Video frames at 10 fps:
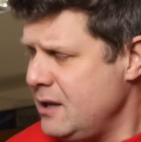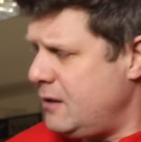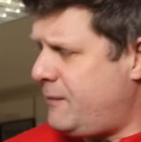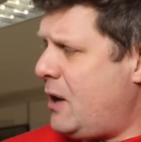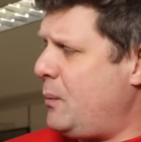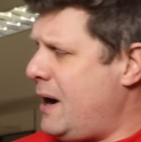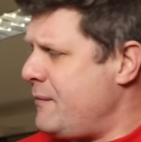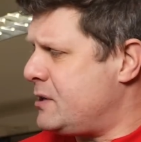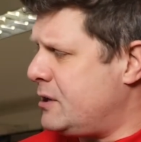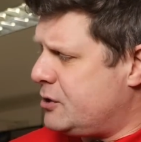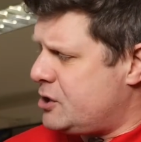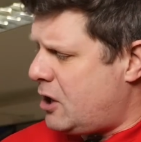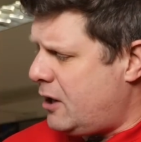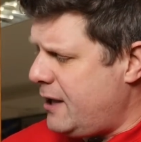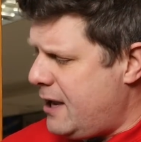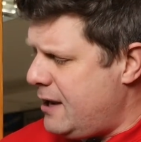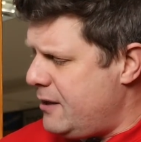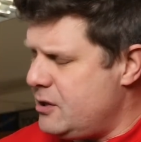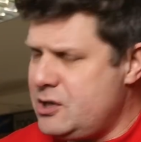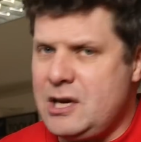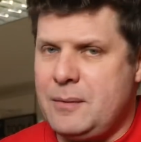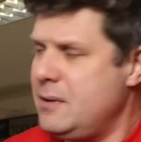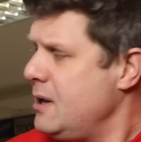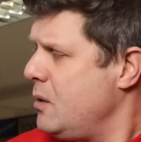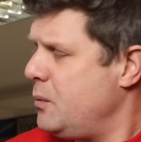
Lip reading: In fact, we have this little chart here in the gym